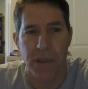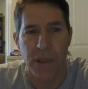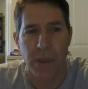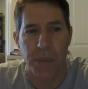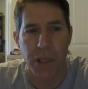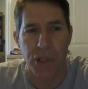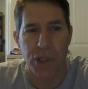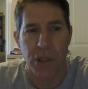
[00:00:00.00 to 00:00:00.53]
so
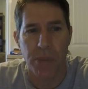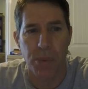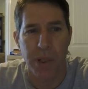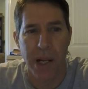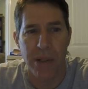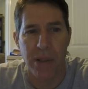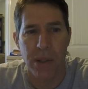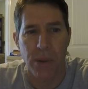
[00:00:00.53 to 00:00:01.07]
I'm not sure I'm
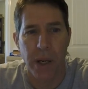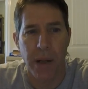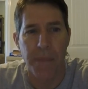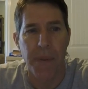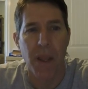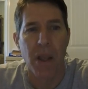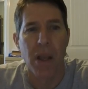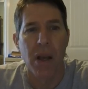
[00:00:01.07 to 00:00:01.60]
pronouncing it right.
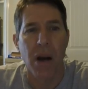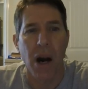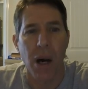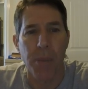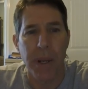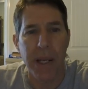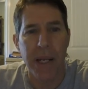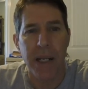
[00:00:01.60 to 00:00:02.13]
Are
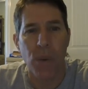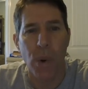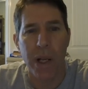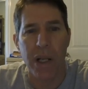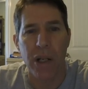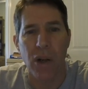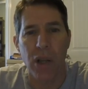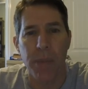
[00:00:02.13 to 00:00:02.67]
meeting in
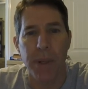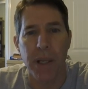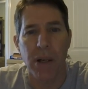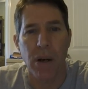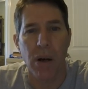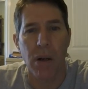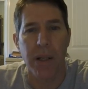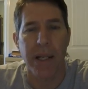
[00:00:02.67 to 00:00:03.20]
what can only be
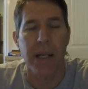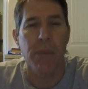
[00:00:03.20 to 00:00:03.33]
called an